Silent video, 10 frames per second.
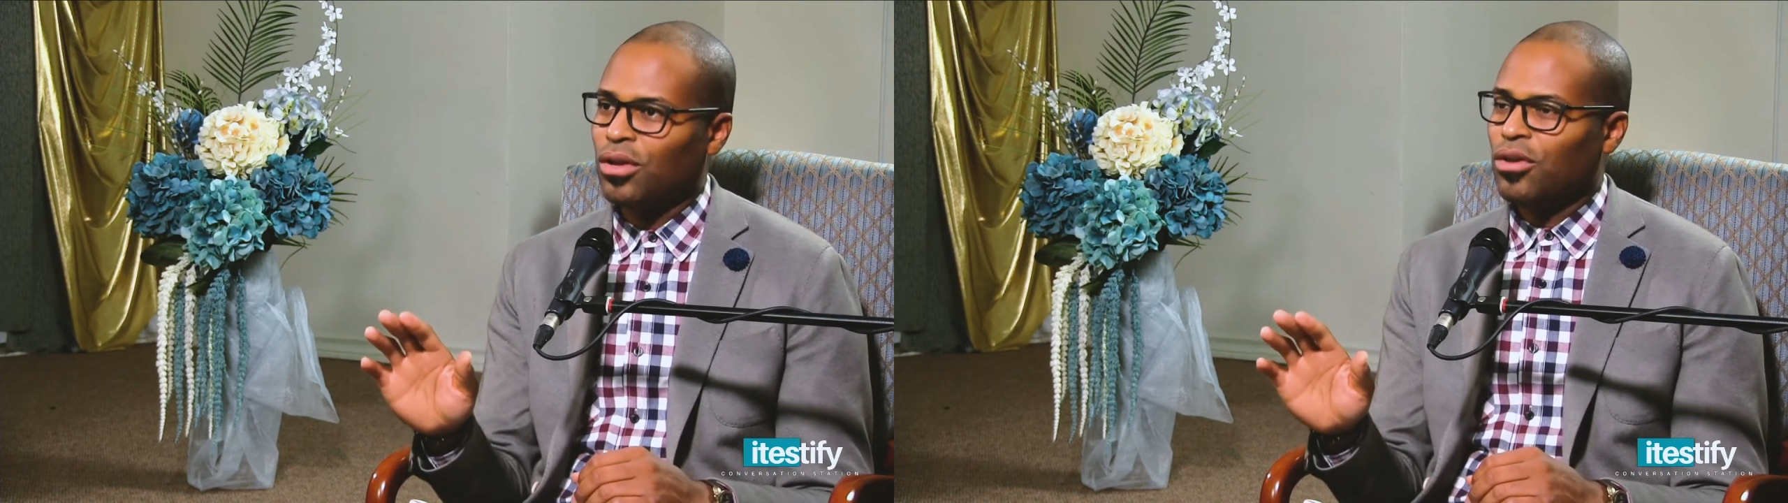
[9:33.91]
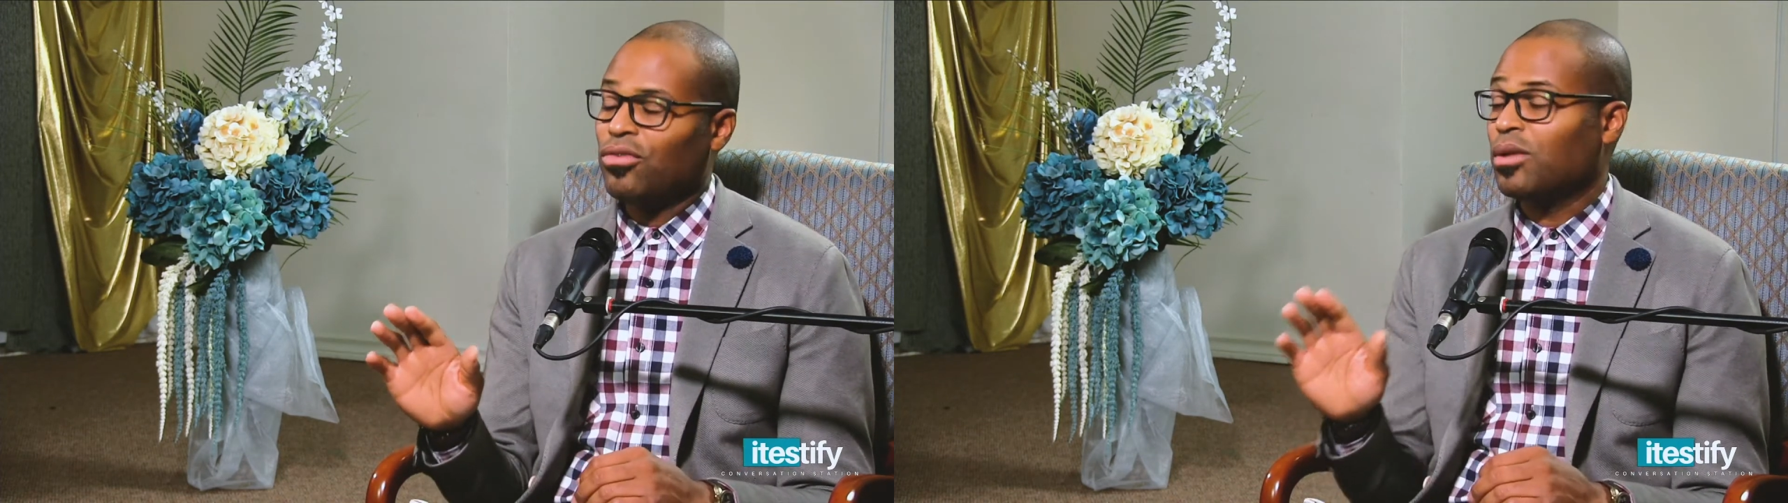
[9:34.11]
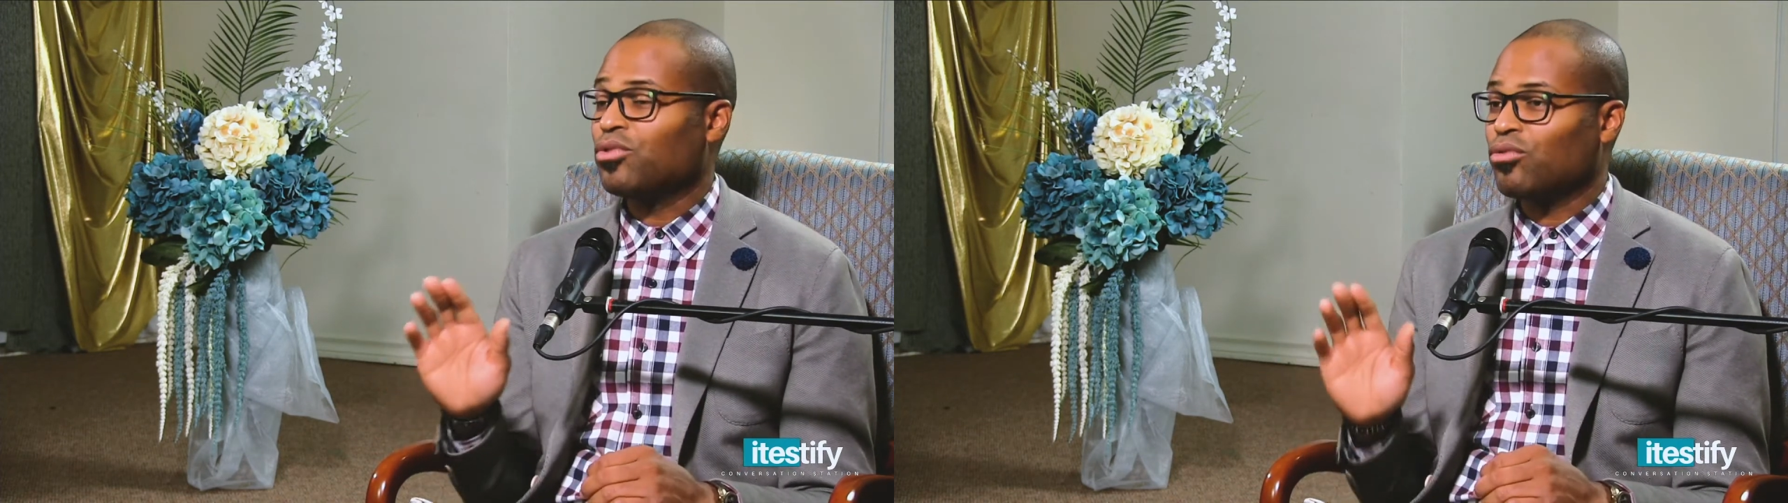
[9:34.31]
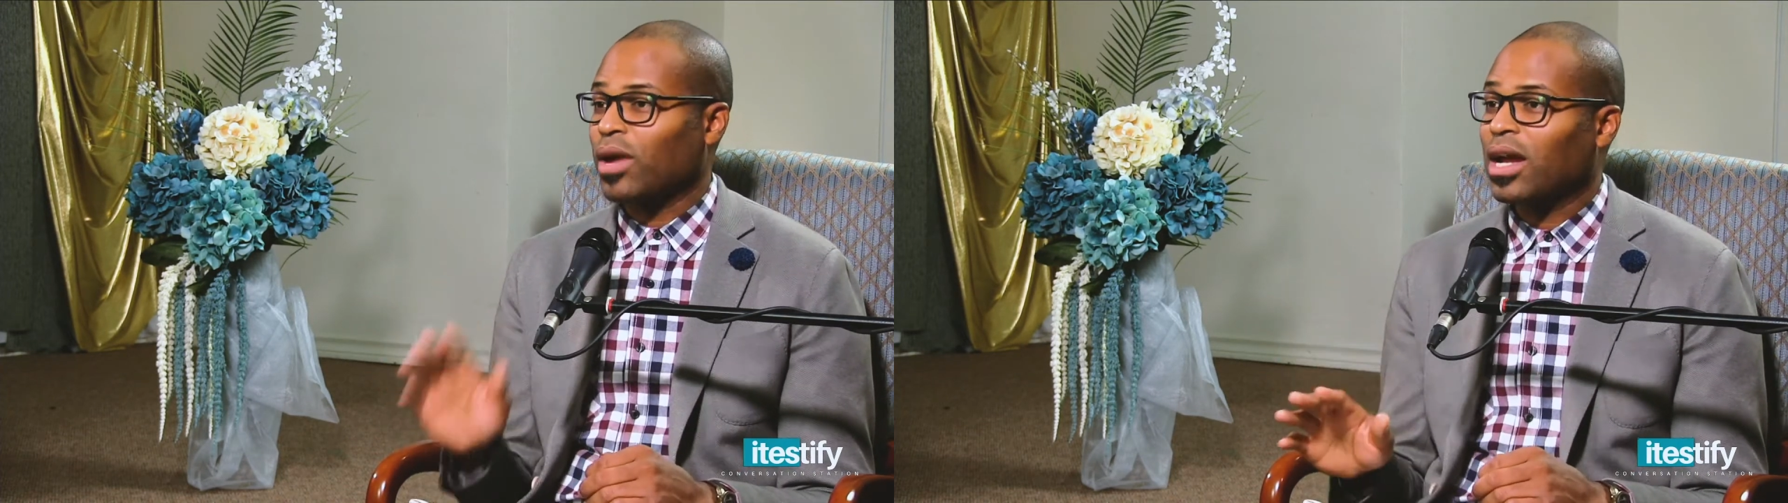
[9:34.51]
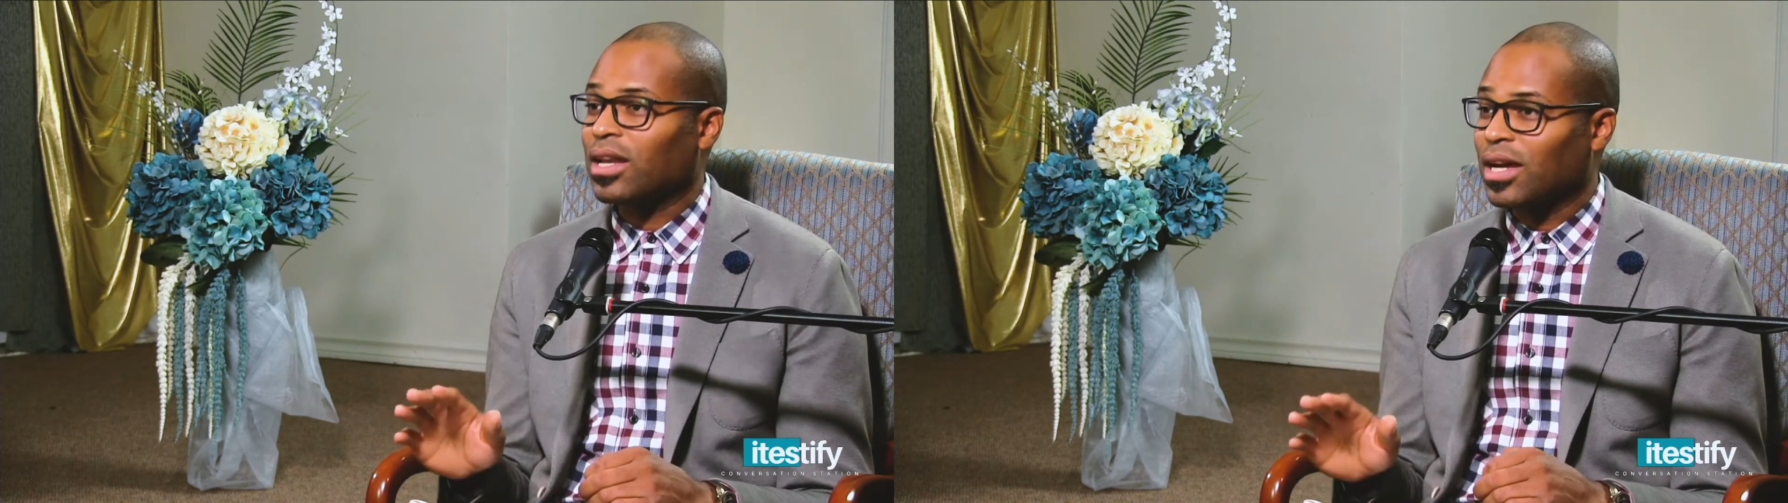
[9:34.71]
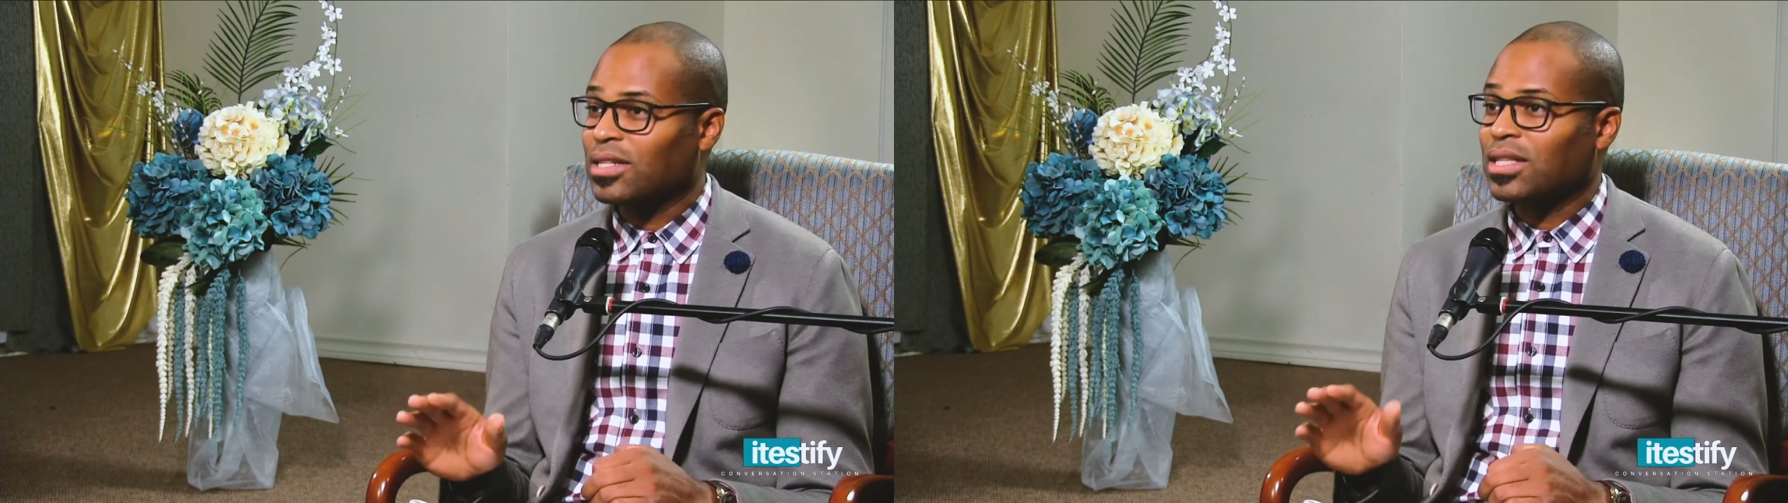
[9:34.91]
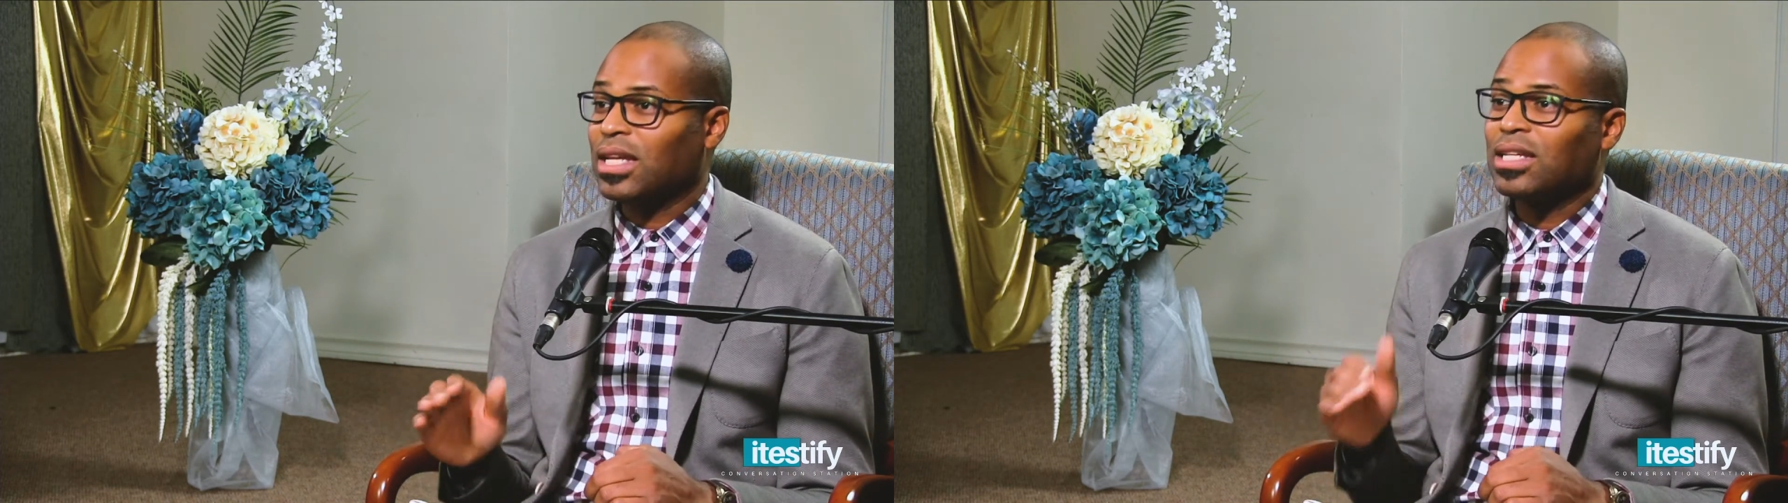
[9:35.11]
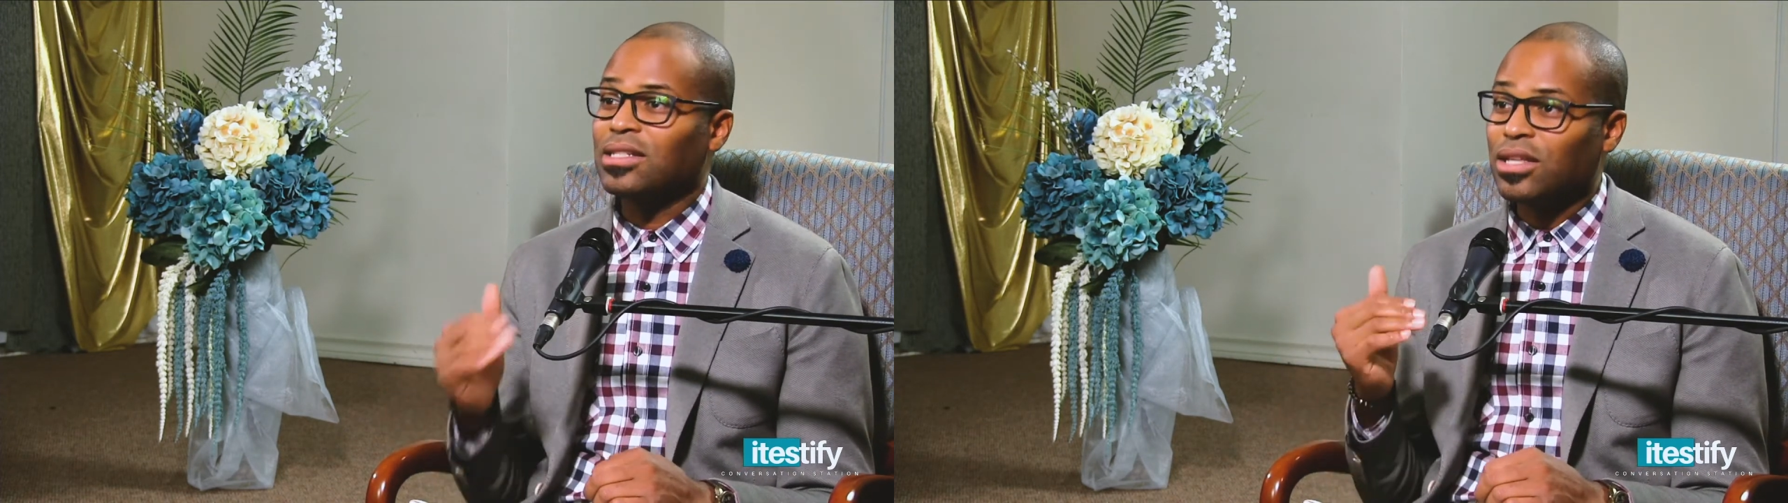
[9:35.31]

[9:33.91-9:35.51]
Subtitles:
for him to recognize that his